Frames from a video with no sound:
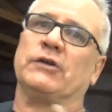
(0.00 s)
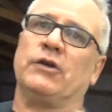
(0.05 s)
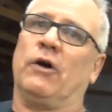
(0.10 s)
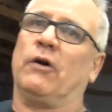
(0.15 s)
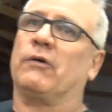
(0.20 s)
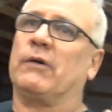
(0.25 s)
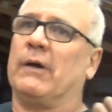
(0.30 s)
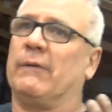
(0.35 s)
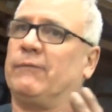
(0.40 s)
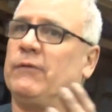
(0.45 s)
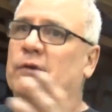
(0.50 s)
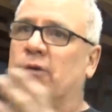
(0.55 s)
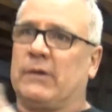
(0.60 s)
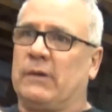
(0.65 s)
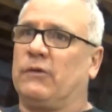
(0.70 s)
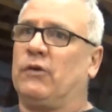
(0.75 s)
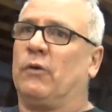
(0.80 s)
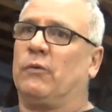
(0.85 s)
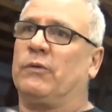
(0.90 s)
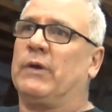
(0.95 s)
If
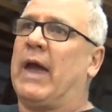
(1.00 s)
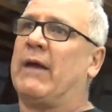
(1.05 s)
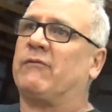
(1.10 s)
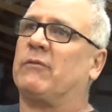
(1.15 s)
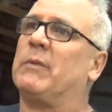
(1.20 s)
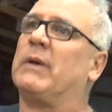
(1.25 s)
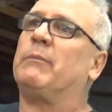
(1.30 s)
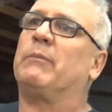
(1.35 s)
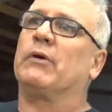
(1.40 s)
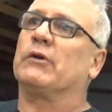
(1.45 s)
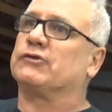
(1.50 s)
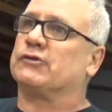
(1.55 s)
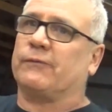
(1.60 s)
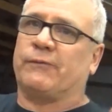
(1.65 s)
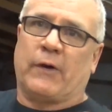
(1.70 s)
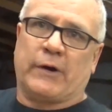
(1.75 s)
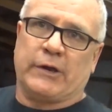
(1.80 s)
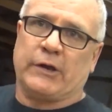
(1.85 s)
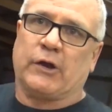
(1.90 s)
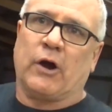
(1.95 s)
you're having me build your
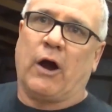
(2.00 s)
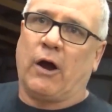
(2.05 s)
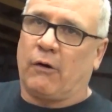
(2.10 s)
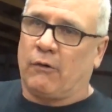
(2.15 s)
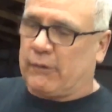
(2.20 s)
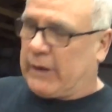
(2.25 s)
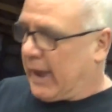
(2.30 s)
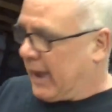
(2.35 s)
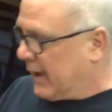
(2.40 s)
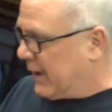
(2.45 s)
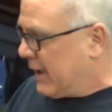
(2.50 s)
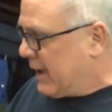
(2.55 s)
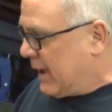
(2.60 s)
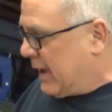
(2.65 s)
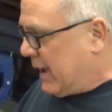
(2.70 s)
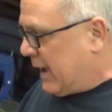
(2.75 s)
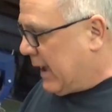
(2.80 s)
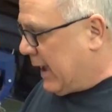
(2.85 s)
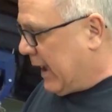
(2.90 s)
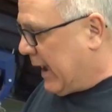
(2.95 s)
funny car, okay,
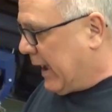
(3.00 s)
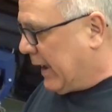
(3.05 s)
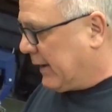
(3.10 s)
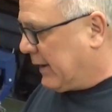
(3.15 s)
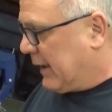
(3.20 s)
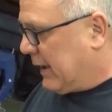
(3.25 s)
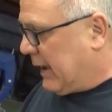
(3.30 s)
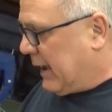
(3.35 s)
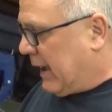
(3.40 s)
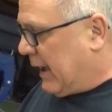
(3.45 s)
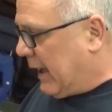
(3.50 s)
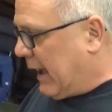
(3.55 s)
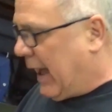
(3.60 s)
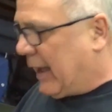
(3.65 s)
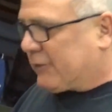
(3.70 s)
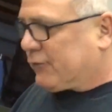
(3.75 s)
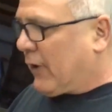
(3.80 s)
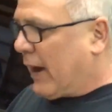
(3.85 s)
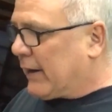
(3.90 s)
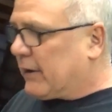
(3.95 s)
and
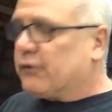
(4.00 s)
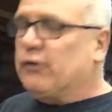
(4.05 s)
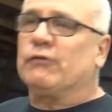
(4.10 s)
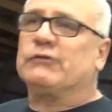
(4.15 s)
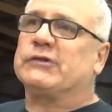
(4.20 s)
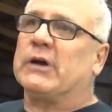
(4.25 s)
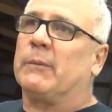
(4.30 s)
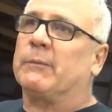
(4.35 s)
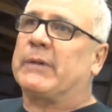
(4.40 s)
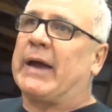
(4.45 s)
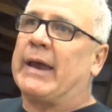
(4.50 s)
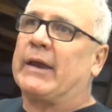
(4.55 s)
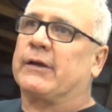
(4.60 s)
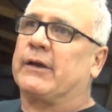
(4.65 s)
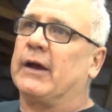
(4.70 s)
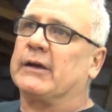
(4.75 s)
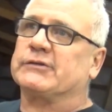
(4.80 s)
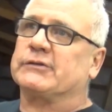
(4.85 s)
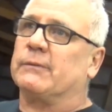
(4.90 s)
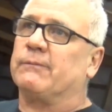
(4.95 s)
I'll try to do something kind of
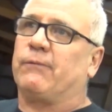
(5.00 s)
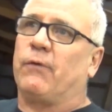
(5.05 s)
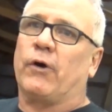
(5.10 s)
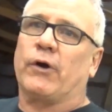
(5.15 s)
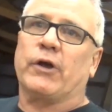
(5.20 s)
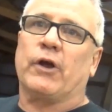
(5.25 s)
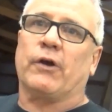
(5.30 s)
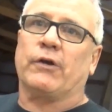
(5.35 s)
custom for you.